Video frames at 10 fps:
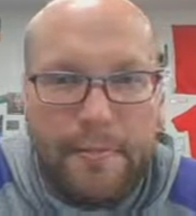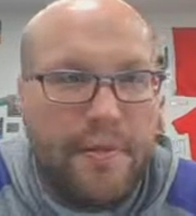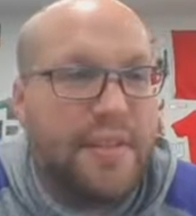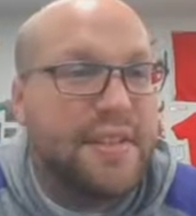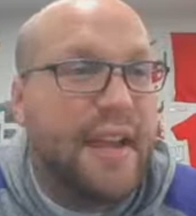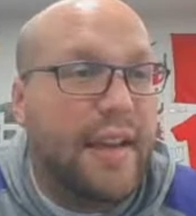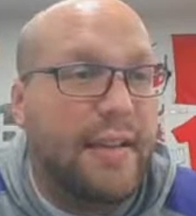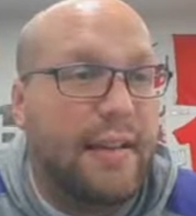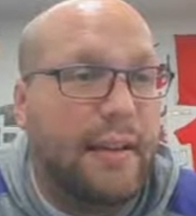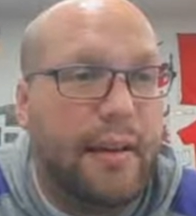The
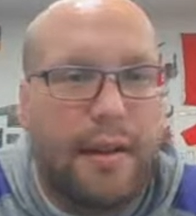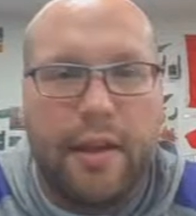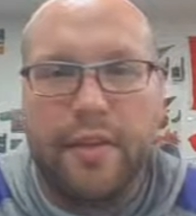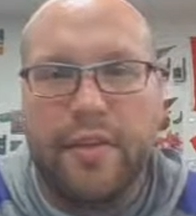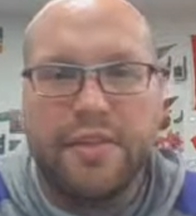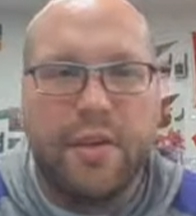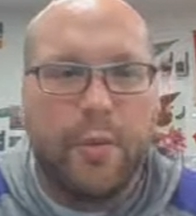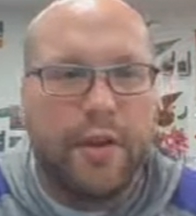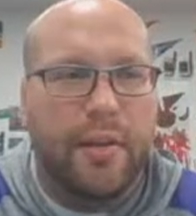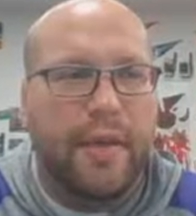second calculation that
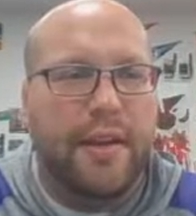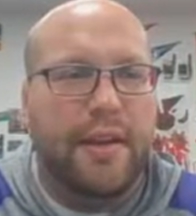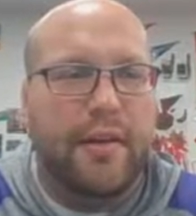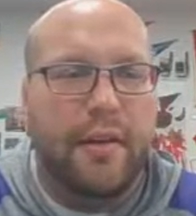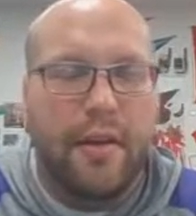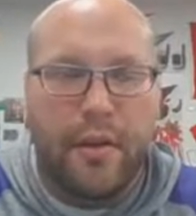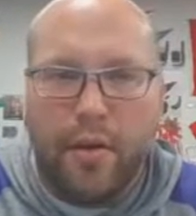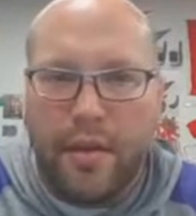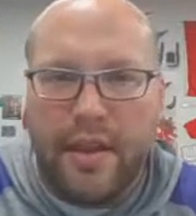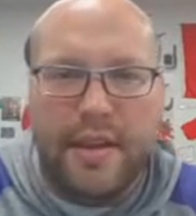we're going to make here
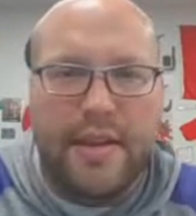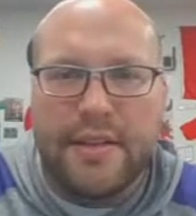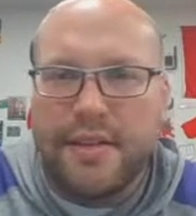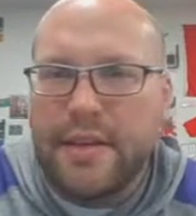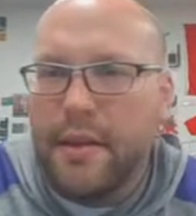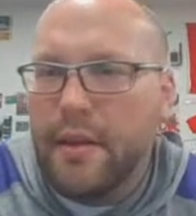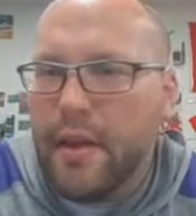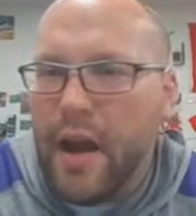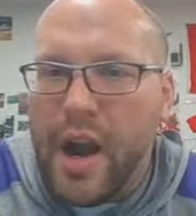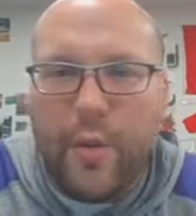is,
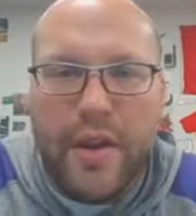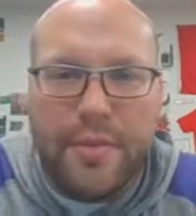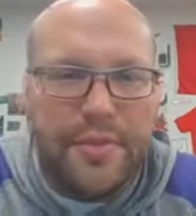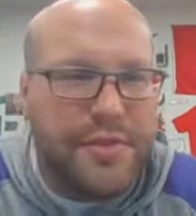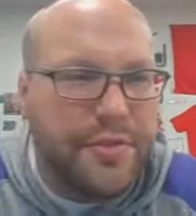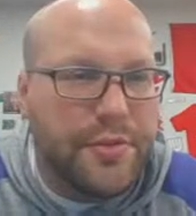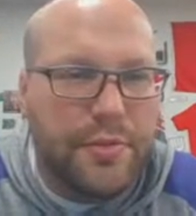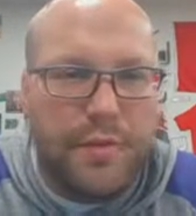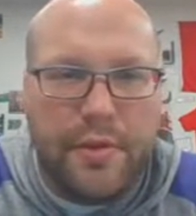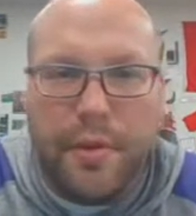are we able
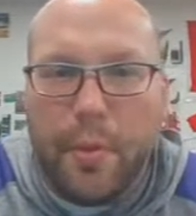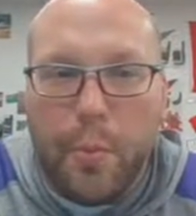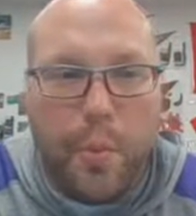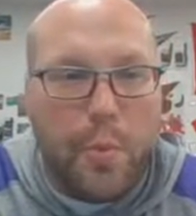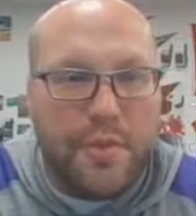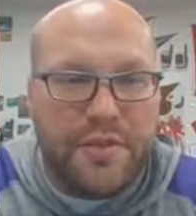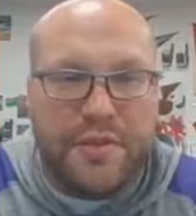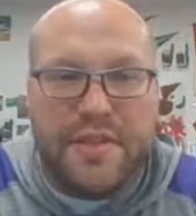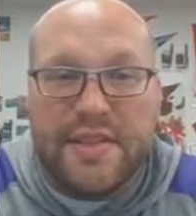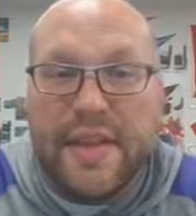to, so
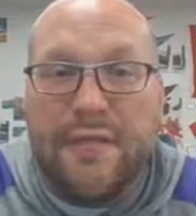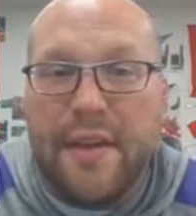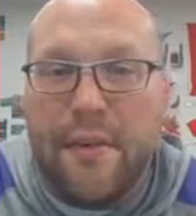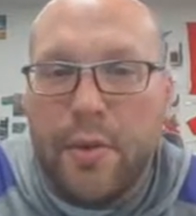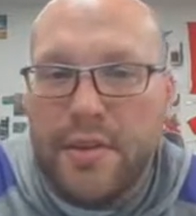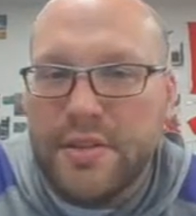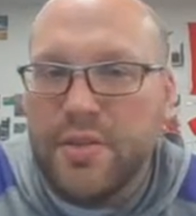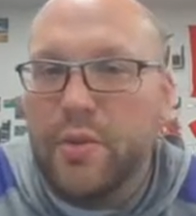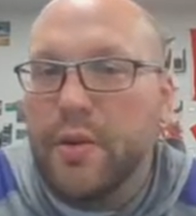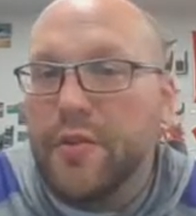it says if everyone at the
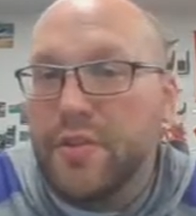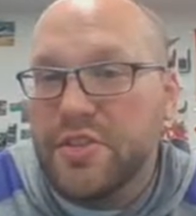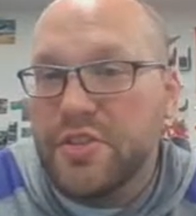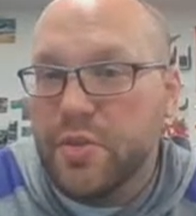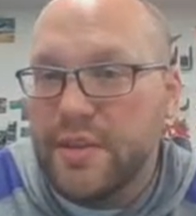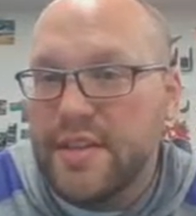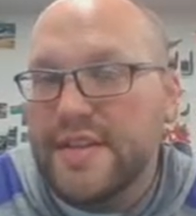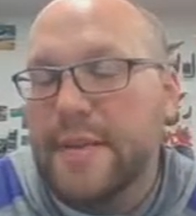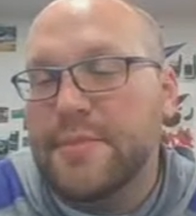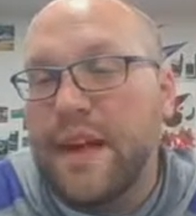school were to flush the toilet at the
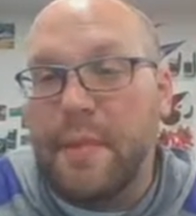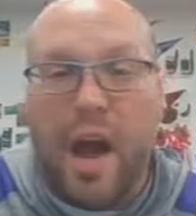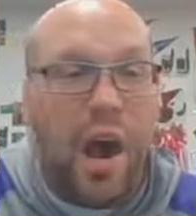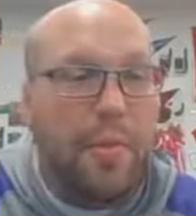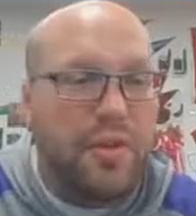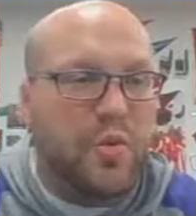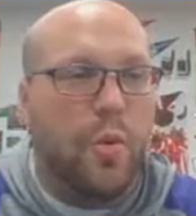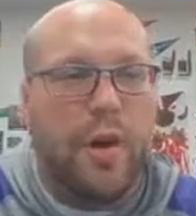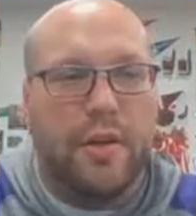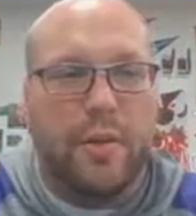same time, how much
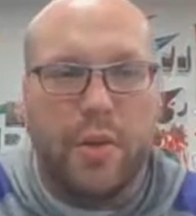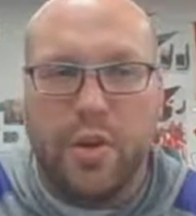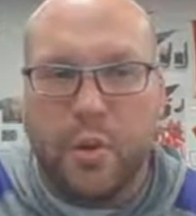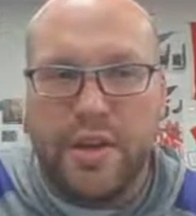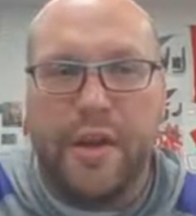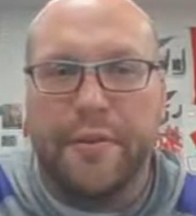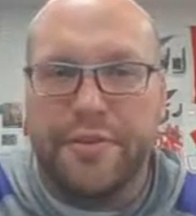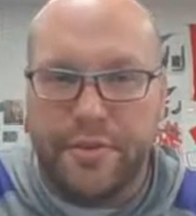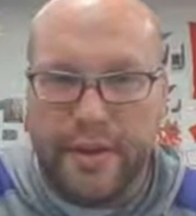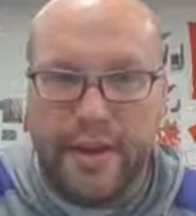water would go down the
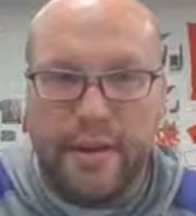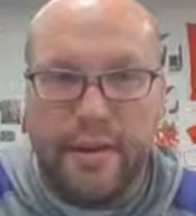drain?